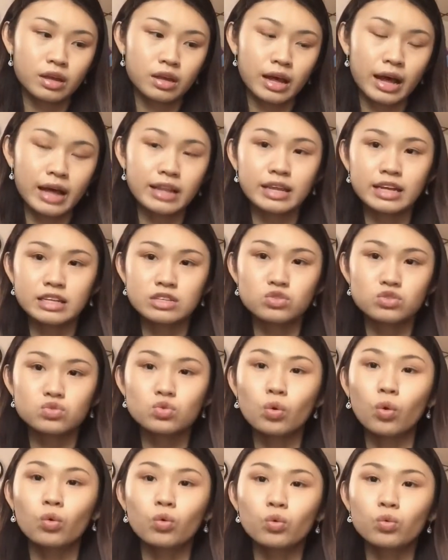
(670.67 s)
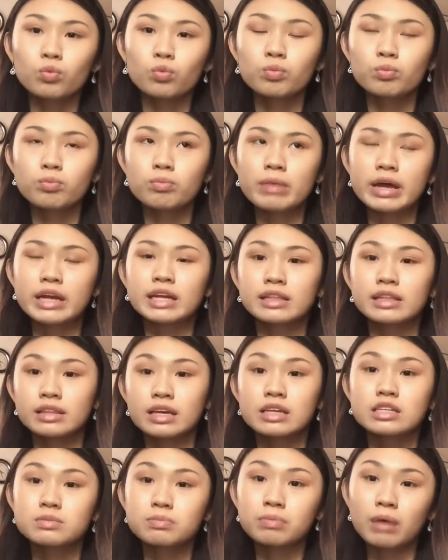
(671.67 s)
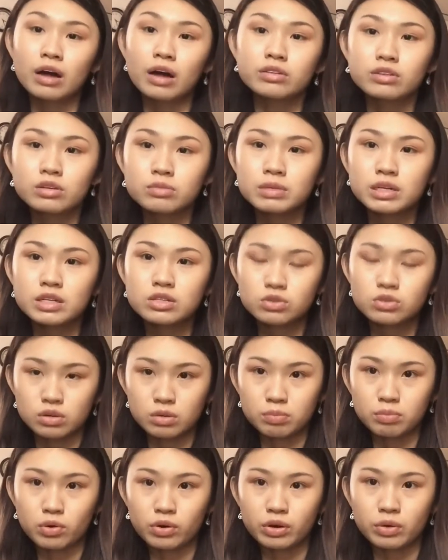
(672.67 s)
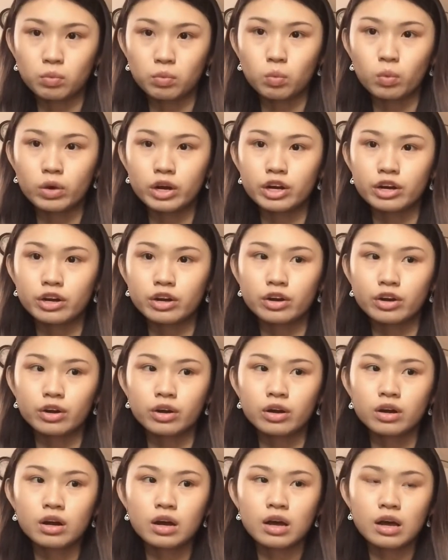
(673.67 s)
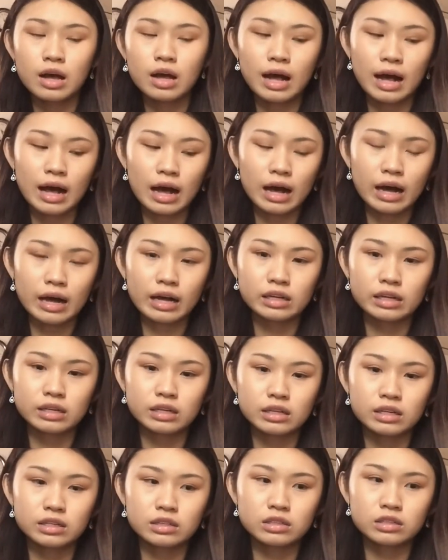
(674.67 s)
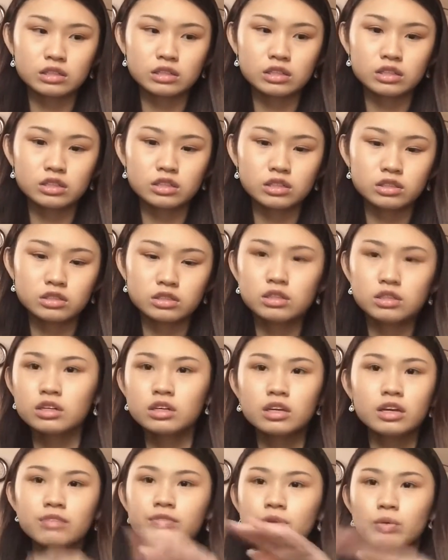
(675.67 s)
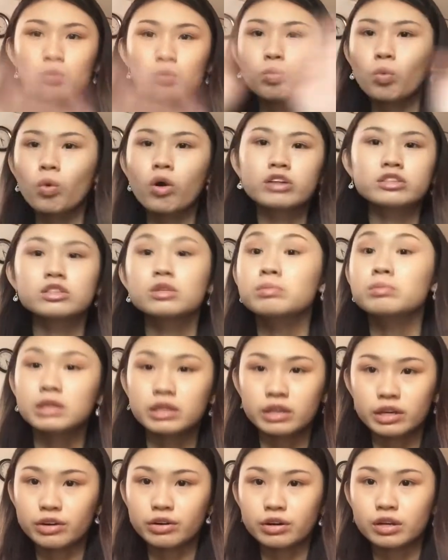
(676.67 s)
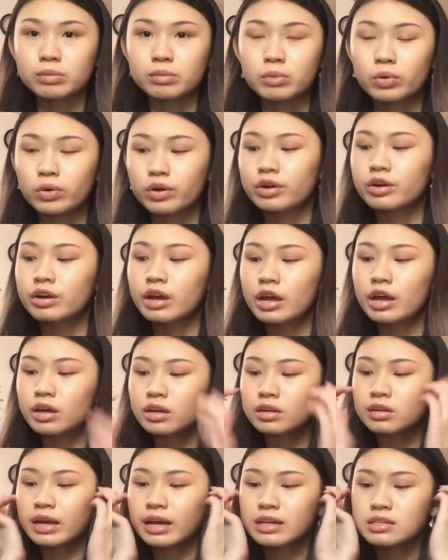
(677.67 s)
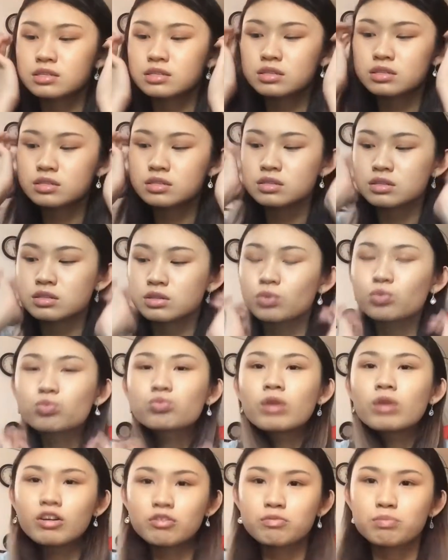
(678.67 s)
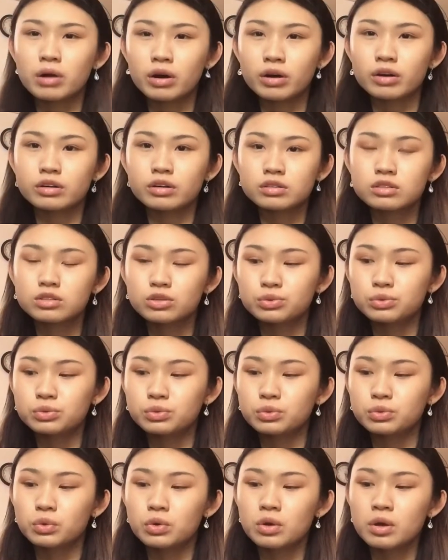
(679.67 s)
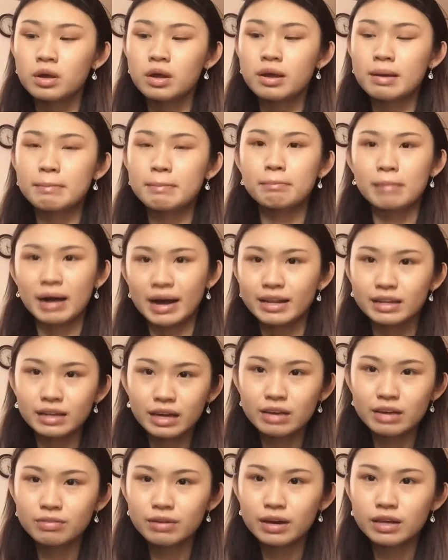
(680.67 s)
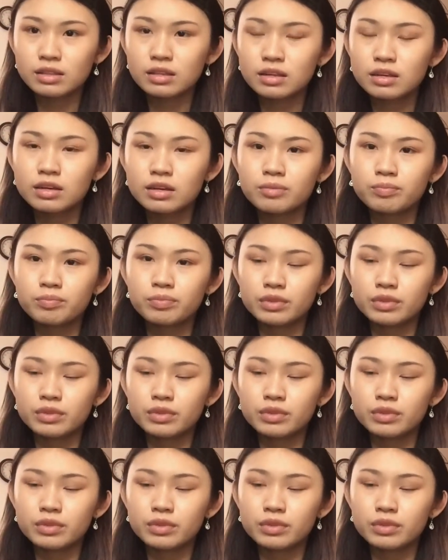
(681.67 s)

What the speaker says: I let so many things bother me to the point where I didn't even want to be here anymore. And that's the rough part to my life, I think.